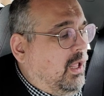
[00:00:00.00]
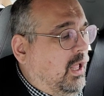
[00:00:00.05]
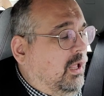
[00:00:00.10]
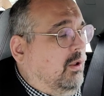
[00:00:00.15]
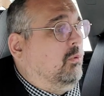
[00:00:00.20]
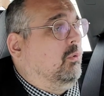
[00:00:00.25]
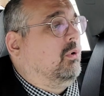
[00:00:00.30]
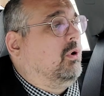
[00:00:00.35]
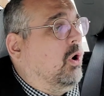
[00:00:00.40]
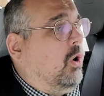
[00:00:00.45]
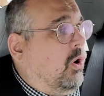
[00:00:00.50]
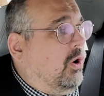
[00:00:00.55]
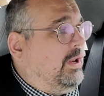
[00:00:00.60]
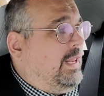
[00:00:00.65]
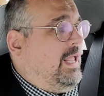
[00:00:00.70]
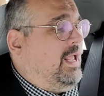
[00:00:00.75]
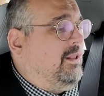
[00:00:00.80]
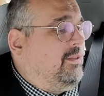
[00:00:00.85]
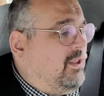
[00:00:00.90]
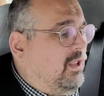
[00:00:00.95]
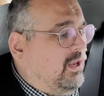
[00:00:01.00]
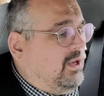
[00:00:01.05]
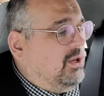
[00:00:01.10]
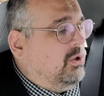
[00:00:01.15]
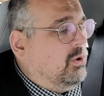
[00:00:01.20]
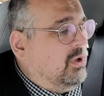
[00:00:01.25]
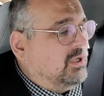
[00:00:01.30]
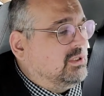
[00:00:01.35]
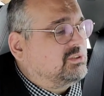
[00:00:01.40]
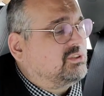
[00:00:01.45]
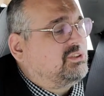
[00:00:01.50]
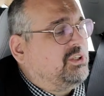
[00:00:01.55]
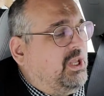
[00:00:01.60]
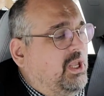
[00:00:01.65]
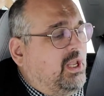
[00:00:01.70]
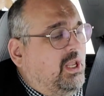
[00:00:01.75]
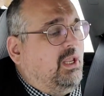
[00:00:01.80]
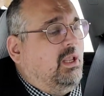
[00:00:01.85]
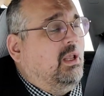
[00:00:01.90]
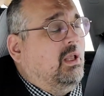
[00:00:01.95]
and we're going 18
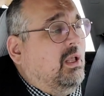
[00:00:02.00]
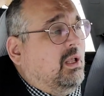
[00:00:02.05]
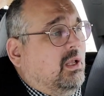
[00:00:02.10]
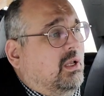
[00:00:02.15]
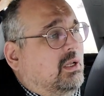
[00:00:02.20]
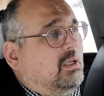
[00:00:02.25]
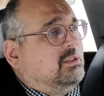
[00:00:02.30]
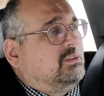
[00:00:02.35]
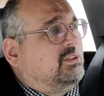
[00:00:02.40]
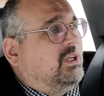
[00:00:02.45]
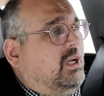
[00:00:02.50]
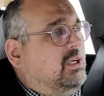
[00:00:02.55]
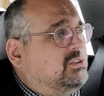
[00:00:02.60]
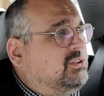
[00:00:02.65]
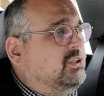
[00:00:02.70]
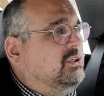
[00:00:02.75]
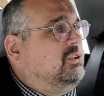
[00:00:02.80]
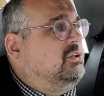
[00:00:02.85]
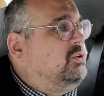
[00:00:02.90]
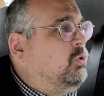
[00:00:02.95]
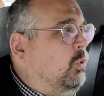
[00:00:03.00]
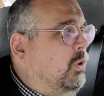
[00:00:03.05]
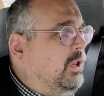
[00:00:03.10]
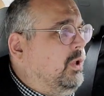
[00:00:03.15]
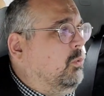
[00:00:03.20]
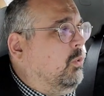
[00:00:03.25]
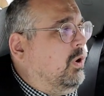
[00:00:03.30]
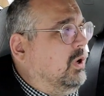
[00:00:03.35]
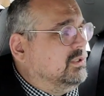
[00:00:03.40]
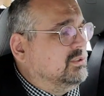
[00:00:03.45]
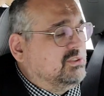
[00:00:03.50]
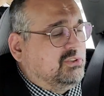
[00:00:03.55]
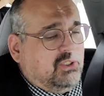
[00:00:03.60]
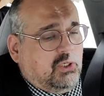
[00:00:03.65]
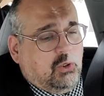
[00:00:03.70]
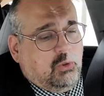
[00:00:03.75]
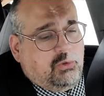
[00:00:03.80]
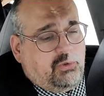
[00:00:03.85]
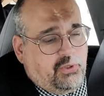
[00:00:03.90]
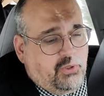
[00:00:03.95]
USC section
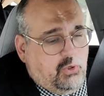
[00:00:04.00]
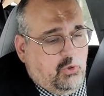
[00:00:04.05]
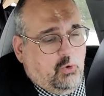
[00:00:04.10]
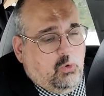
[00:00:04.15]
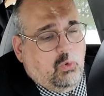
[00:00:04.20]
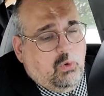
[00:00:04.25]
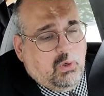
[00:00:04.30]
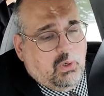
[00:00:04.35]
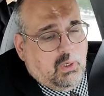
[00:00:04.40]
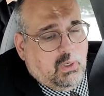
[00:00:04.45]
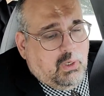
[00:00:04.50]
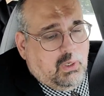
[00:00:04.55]
2102,